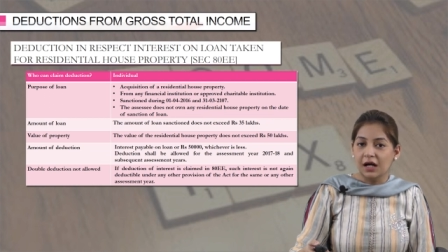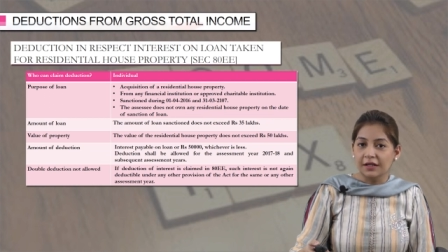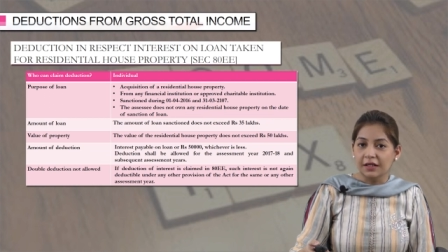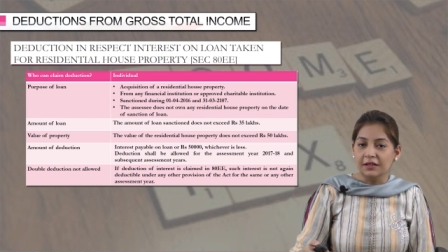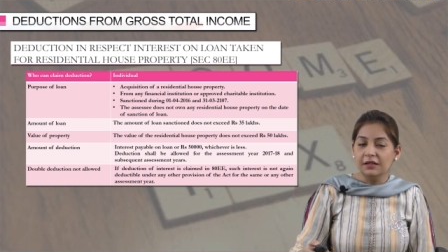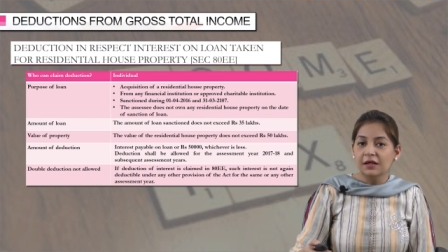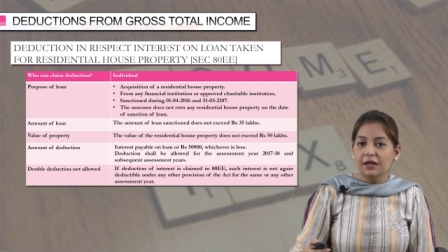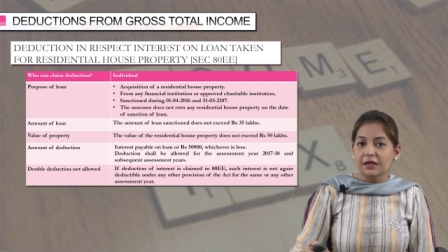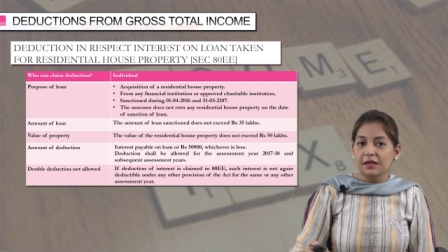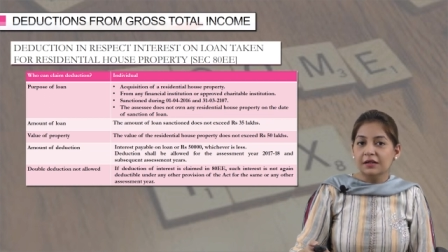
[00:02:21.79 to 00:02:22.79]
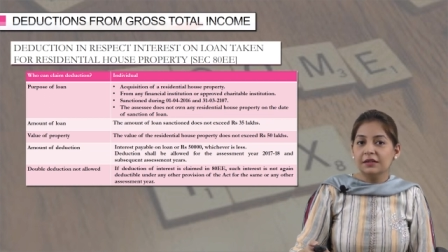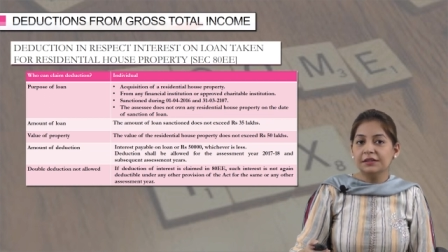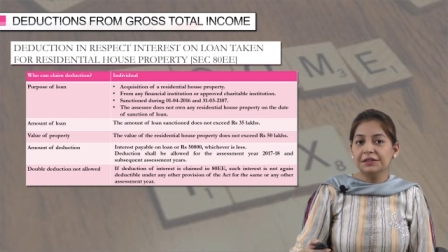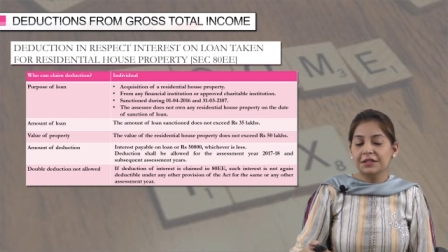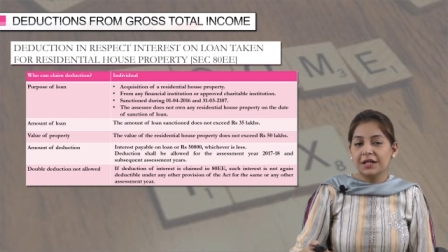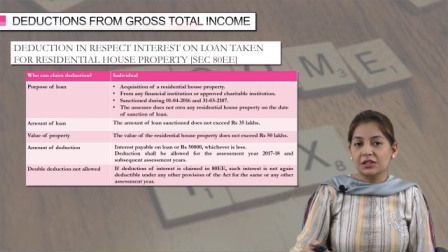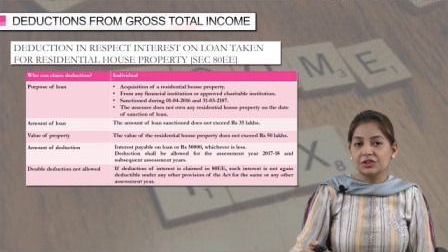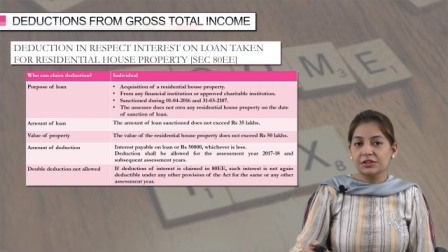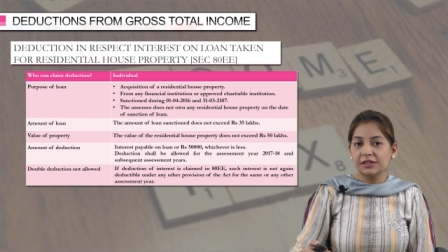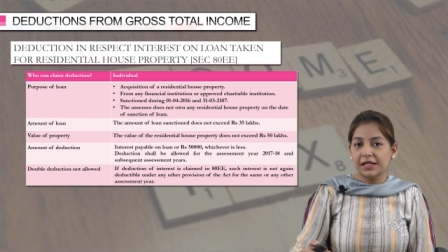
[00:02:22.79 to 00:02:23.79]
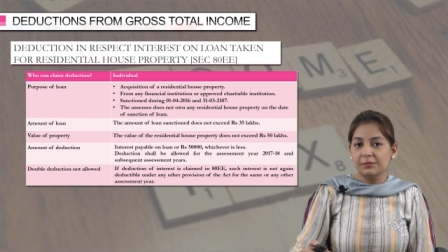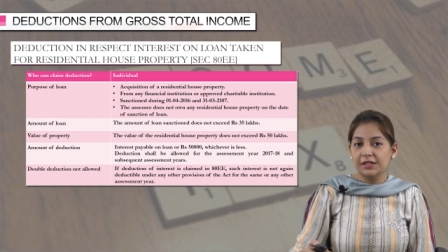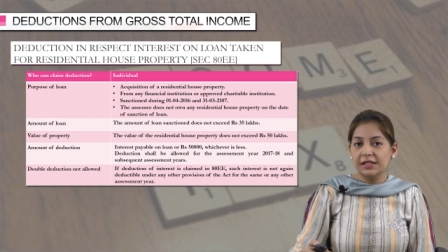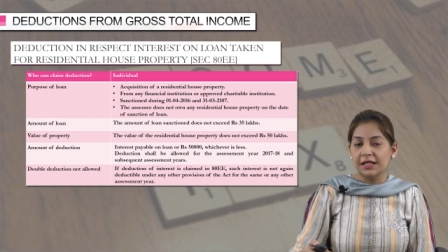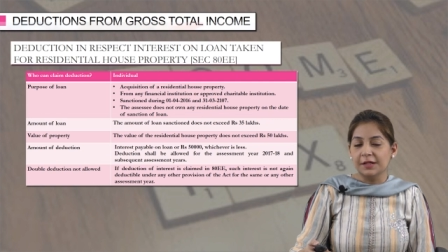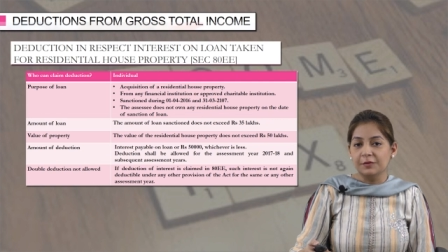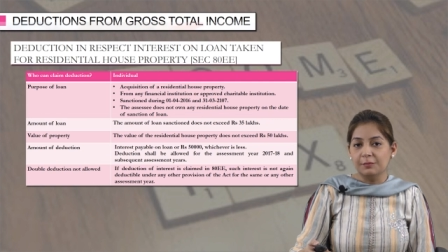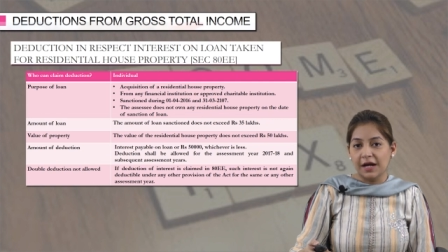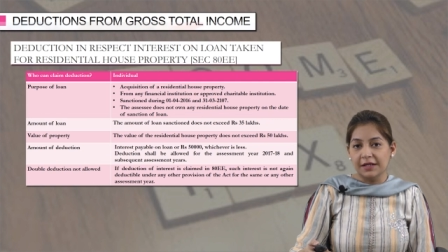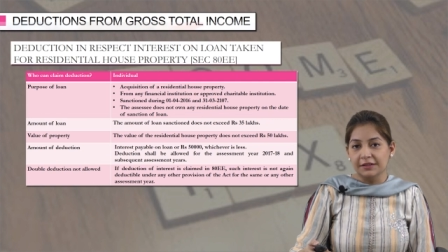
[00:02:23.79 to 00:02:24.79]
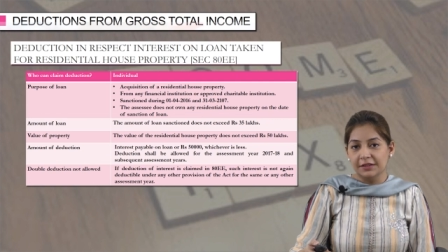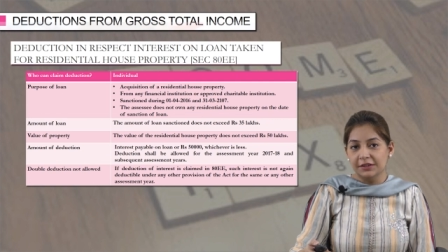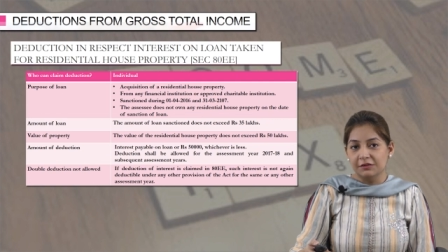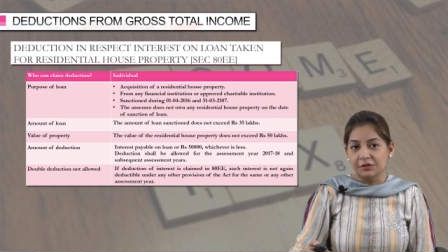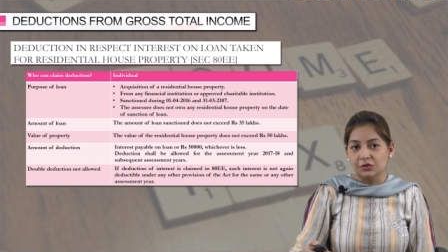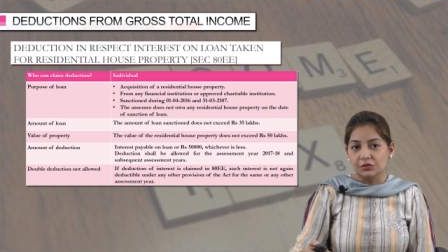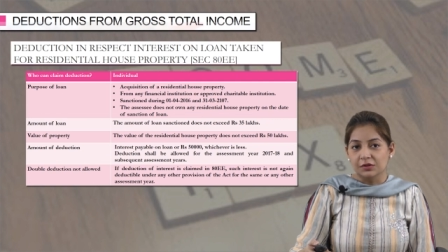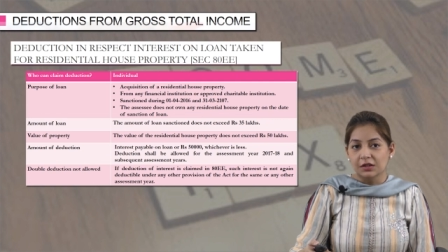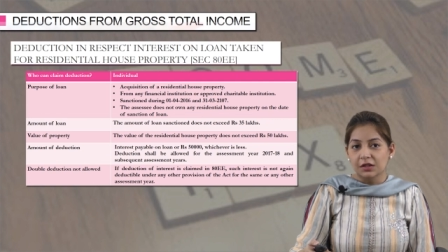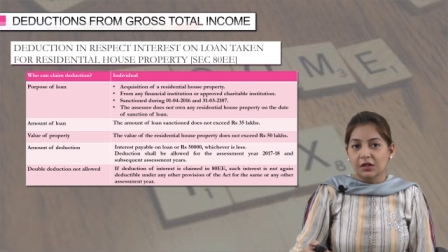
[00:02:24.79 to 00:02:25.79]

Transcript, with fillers: Again, here the deduction can be claimed by an individual.